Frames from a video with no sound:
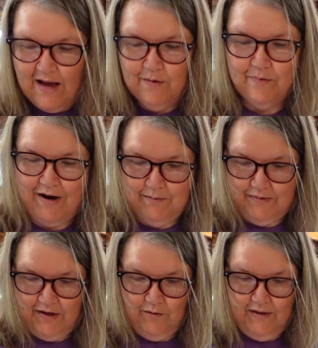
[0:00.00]
I would
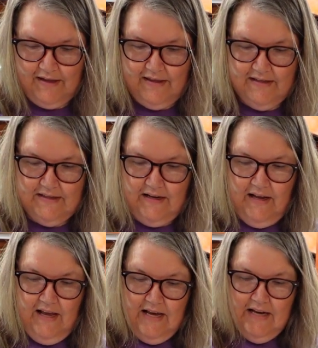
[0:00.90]
probably go like this and
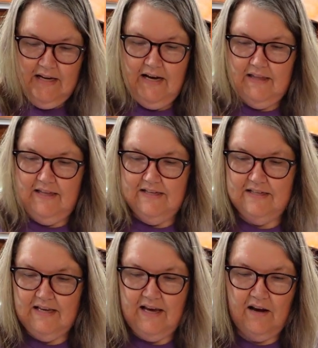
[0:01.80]
cut
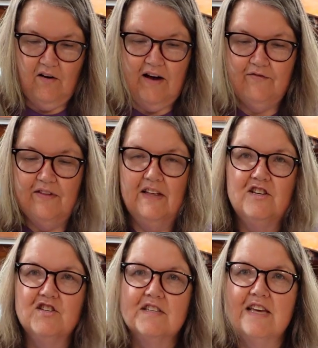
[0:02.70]
this ick off and then
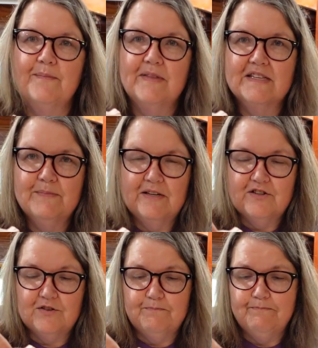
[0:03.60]
just keep this
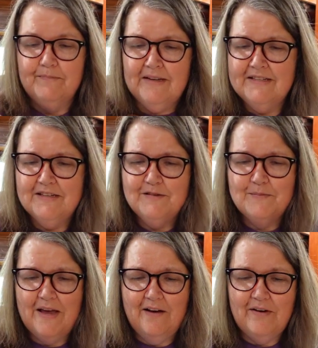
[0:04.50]
much, excuse
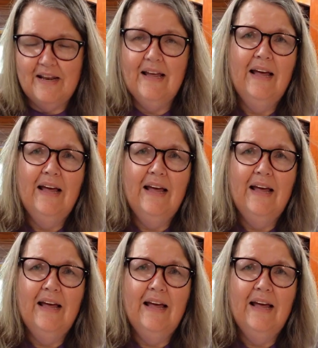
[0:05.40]
me, of it.